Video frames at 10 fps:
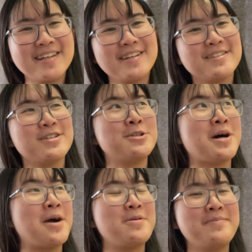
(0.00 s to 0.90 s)
So
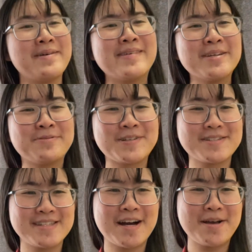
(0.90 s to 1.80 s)
I remember the
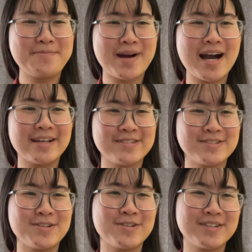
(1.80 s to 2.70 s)
first time I
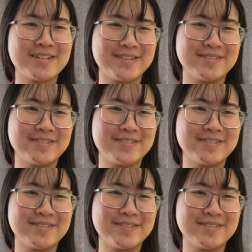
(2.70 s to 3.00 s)
saw the